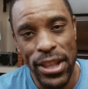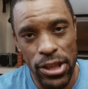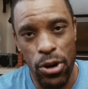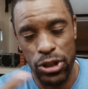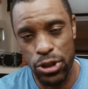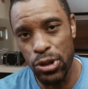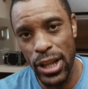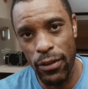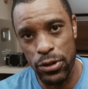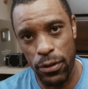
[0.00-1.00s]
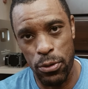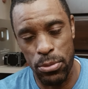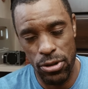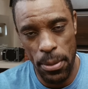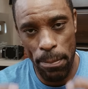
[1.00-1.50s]
There are two levels of film.
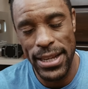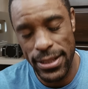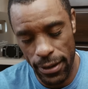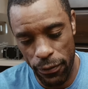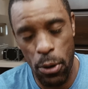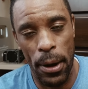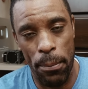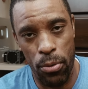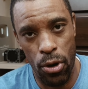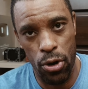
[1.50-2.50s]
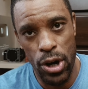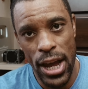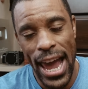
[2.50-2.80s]
There's the basic Filmic Pro,